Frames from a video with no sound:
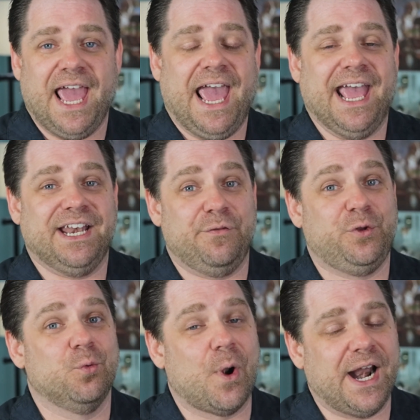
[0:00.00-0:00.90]
And if
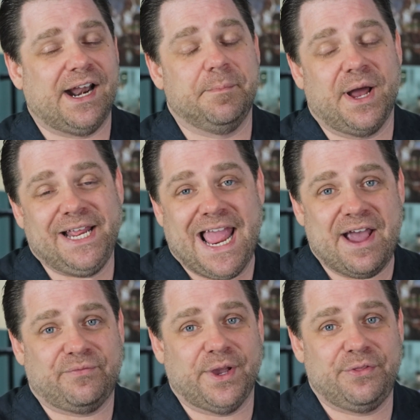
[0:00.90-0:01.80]
you run out of money
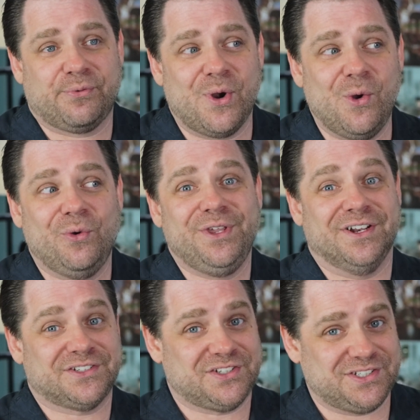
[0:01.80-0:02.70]
halfway through,
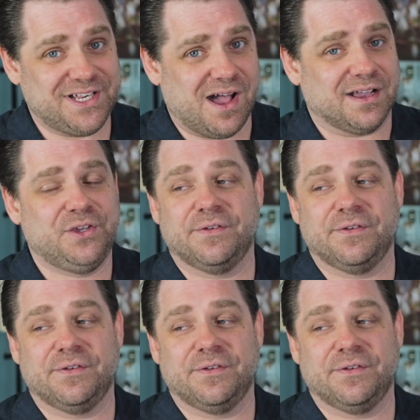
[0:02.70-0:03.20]
you're stuck.